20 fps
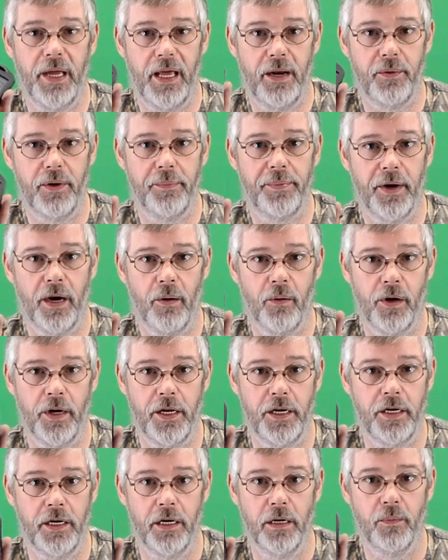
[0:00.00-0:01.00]
battery power
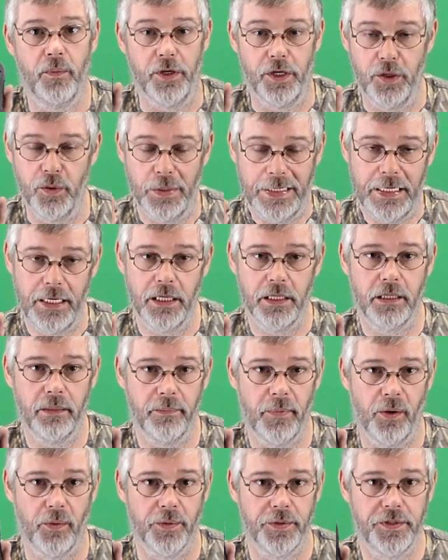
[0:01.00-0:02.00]
in here when you need it the
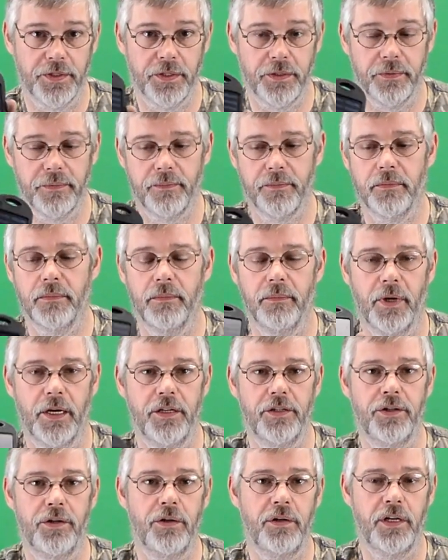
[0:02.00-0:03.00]
most.
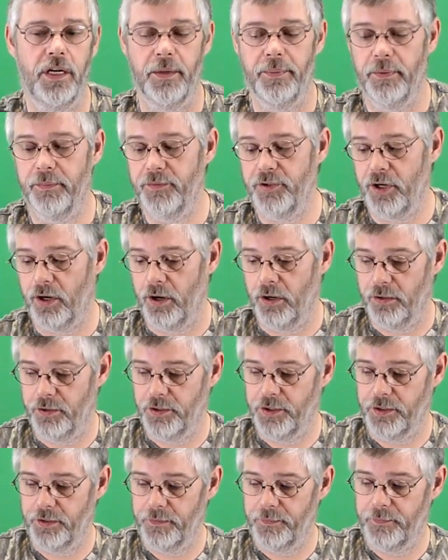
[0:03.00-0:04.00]
Make sure you keep them
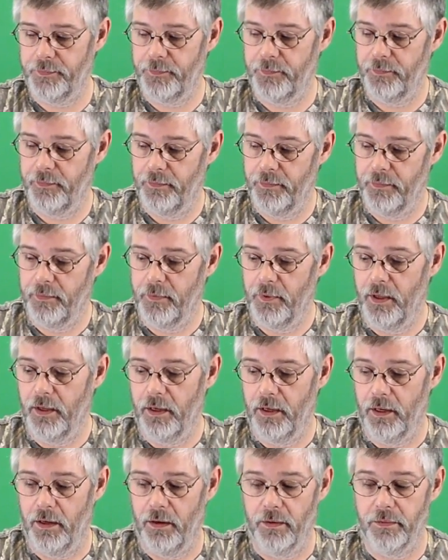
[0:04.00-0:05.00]
charged.
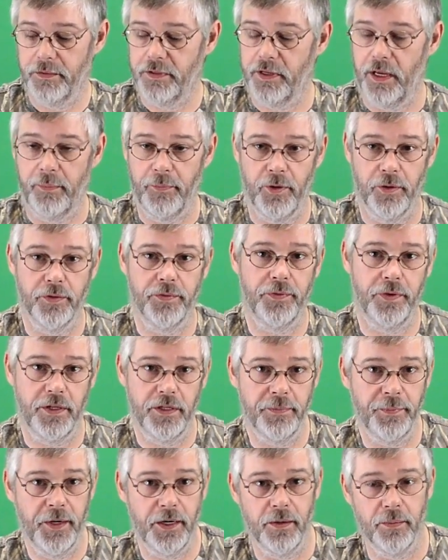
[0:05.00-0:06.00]
Same goes for
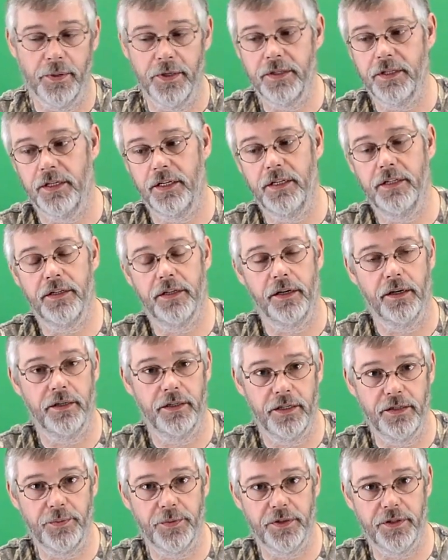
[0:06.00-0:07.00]
these bigger ones, and
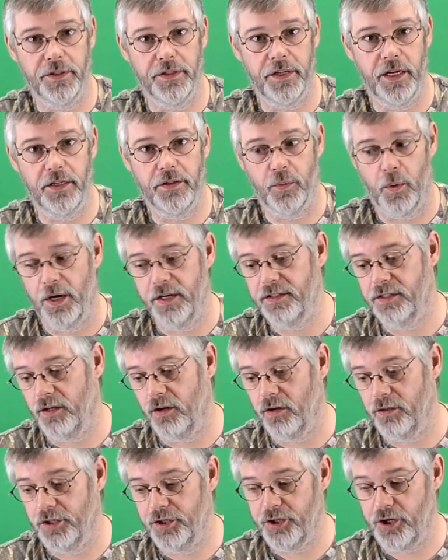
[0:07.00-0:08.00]
this one's going to take twice as
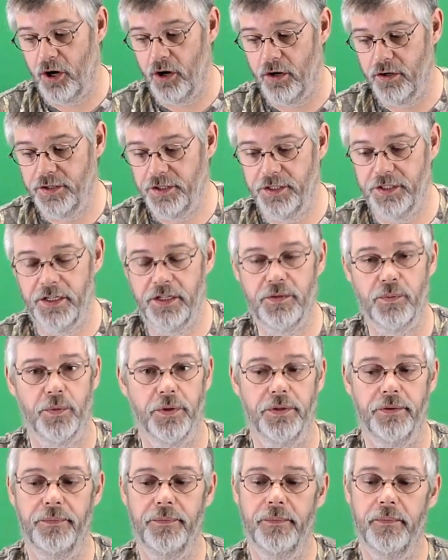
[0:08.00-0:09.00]
long to charge as this
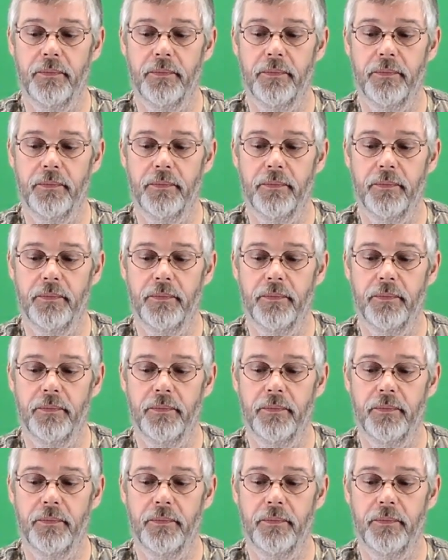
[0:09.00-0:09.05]
one,